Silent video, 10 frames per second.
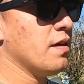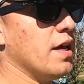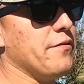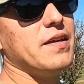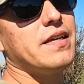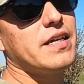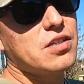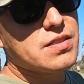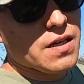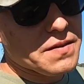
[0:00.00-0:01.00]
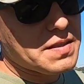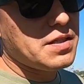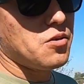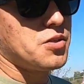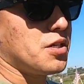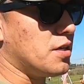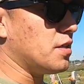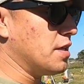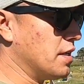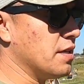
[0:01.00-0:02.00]
If you can get yourself a zero
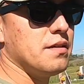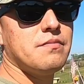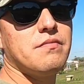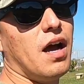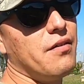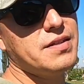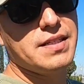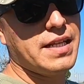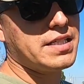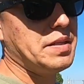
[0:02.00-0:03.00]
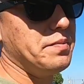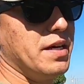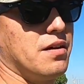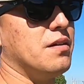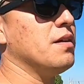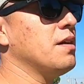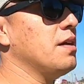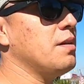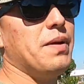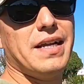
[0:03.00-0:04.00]
turn, obviously that's gonna be better.
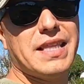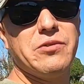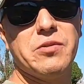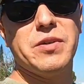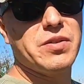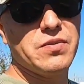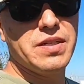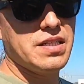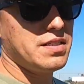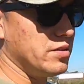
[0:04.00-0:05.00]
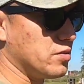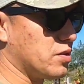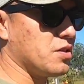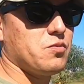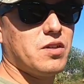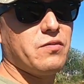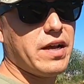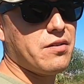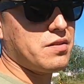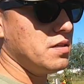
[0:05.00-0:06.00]
Back then when we were doing this, zero turns went
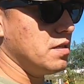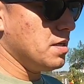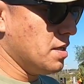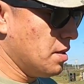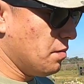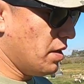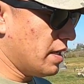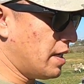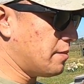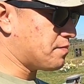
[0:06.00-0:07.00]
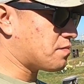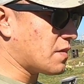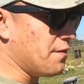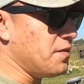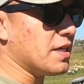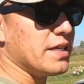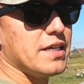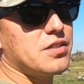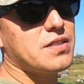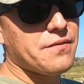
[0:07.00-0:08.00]
around. But if you can
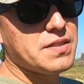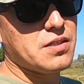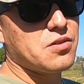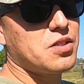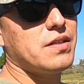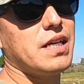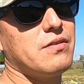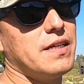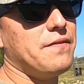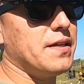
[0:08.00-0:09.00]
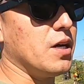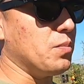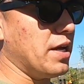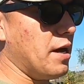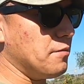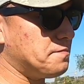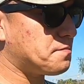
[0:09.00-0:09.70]
get yourself a zero turn, that'll definitely help you out.